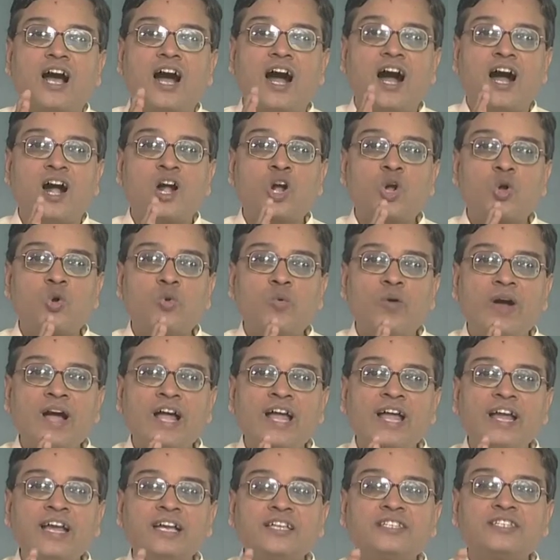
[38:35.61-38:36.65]

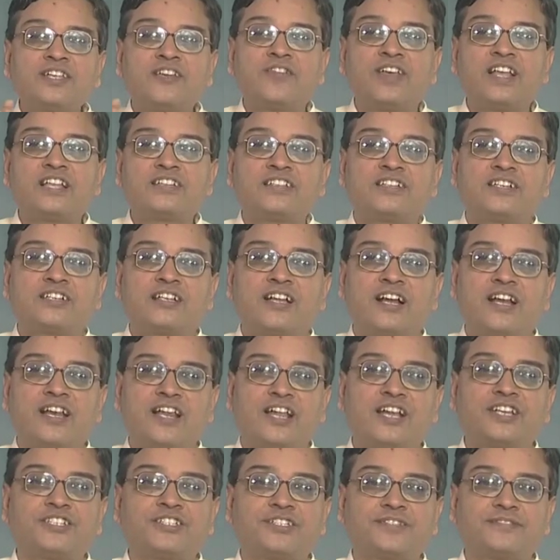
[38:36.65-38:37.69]
acquires a phase
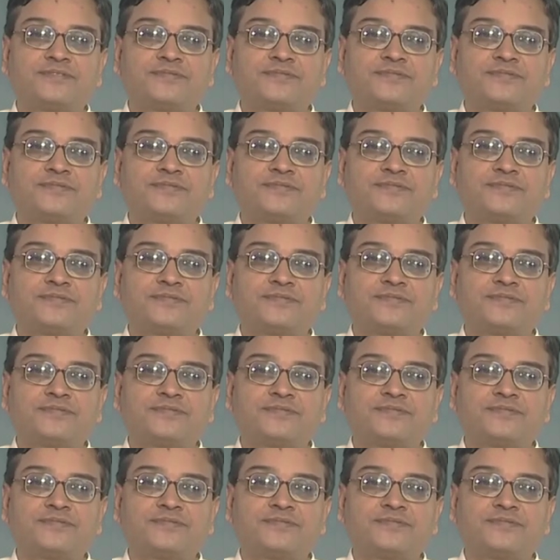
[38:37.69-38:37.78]
retardation.